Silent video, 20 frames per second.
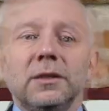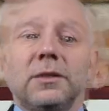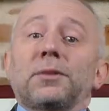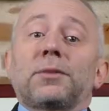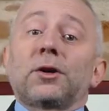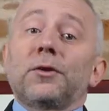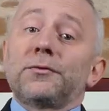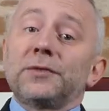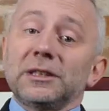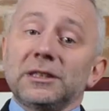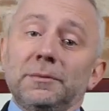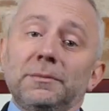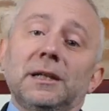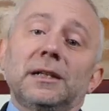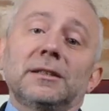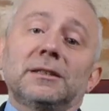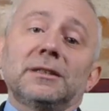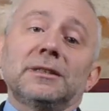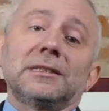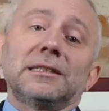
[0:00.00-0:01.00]

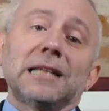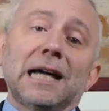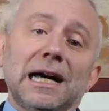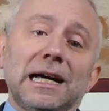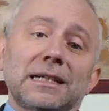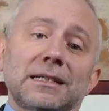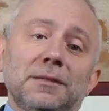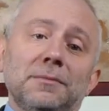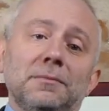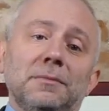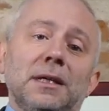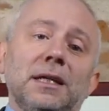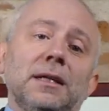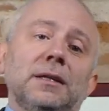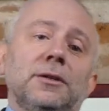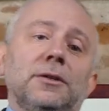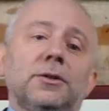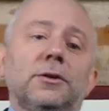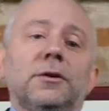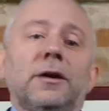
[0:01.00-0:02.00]
Profitability doesn't
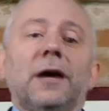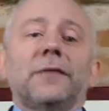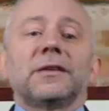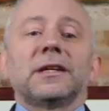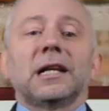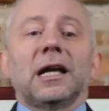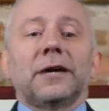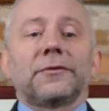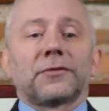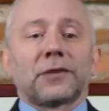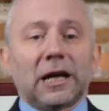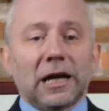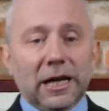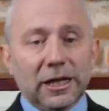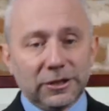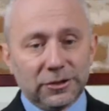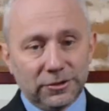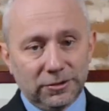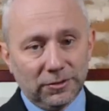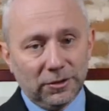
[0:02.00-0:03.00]
mean you have enough
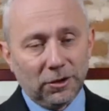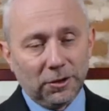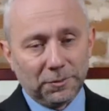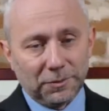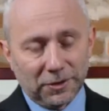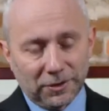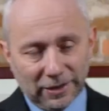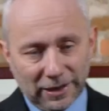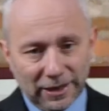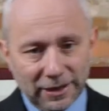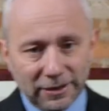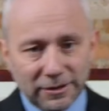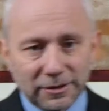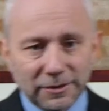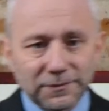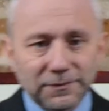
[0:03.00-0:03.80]
cash to operate.